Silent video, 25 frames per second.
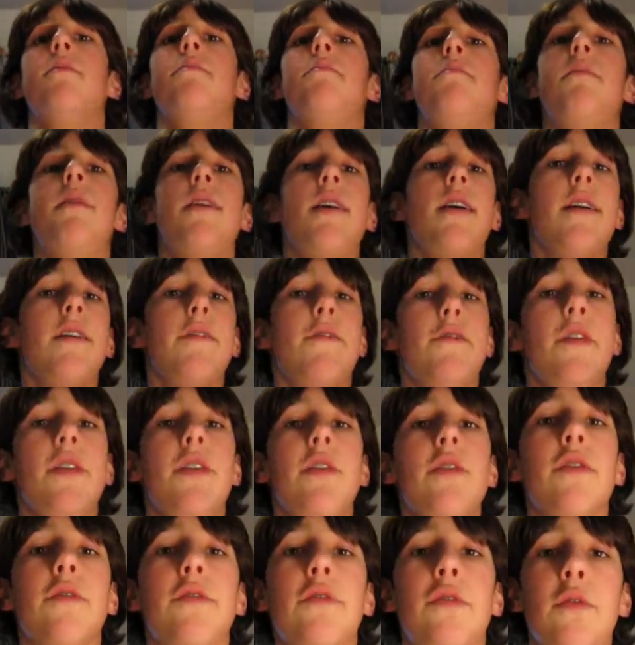My
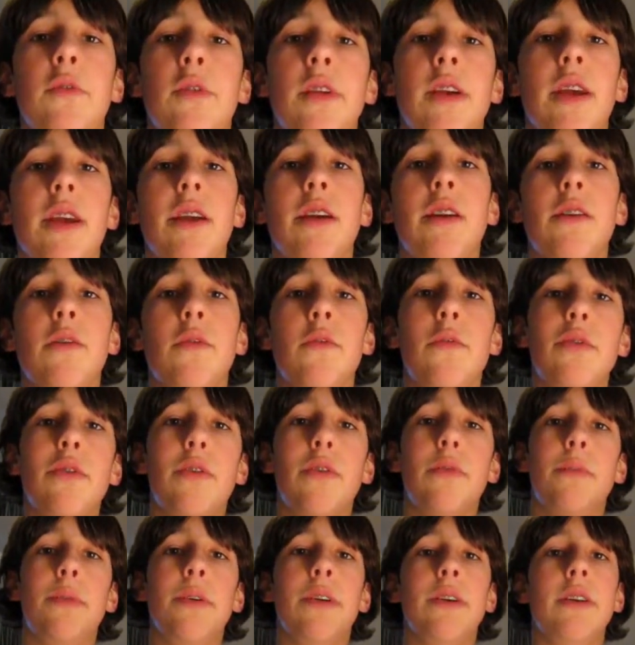video of today
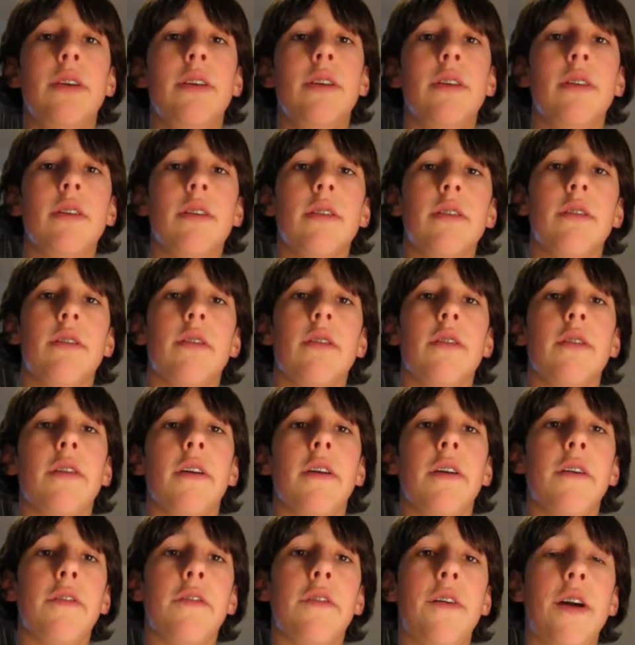will be the
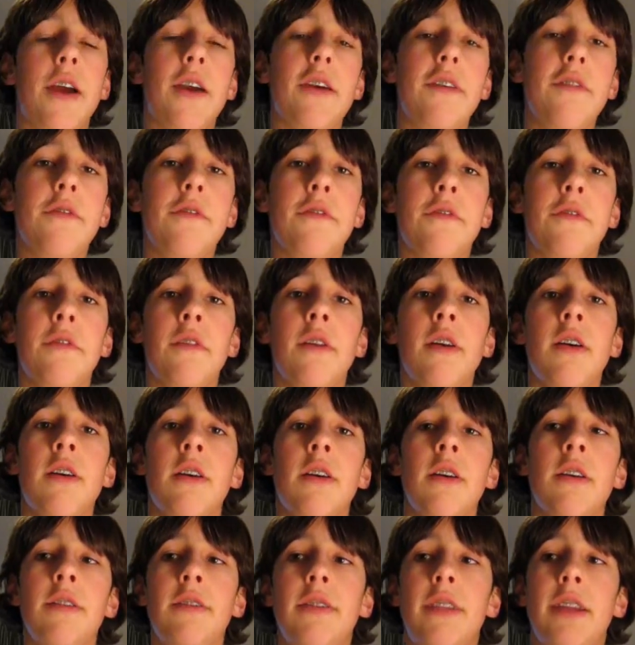5
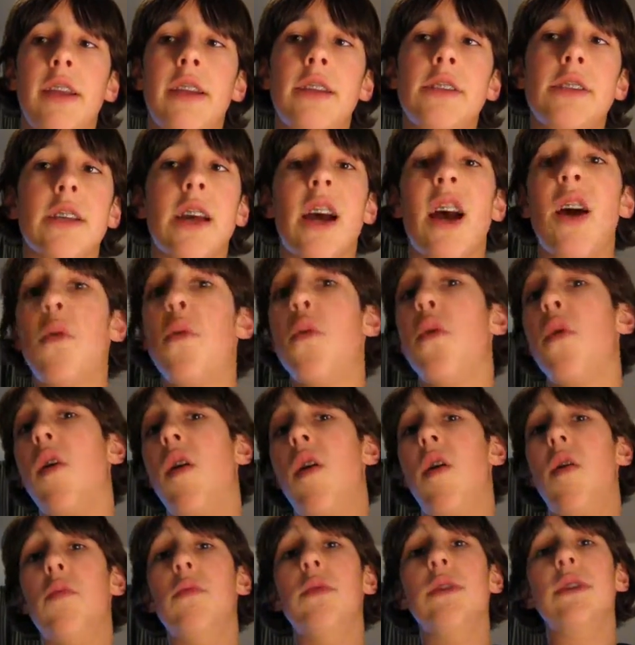things I will
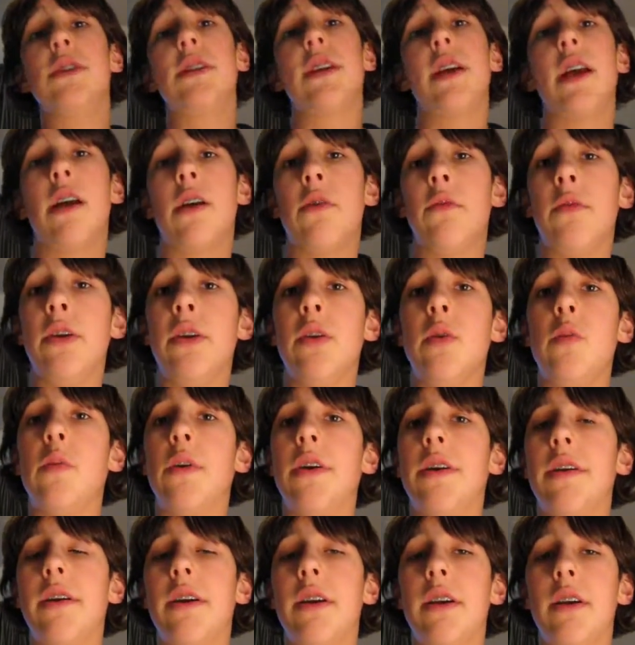always carry
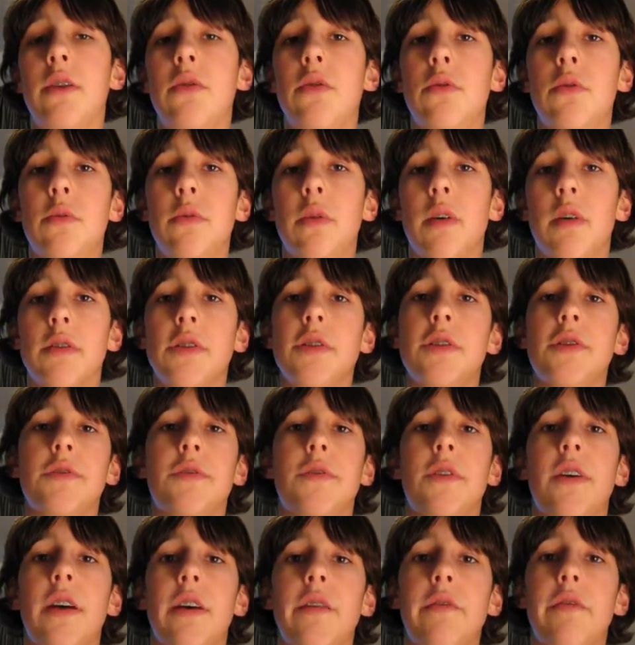when I go on
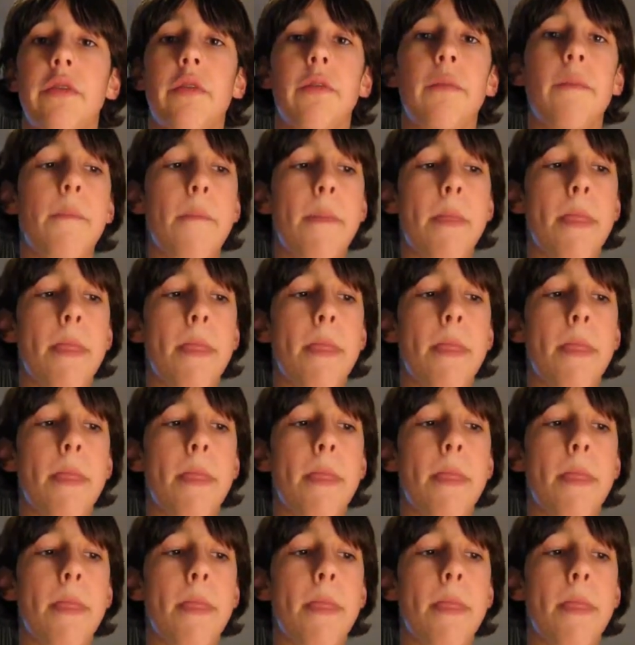survival.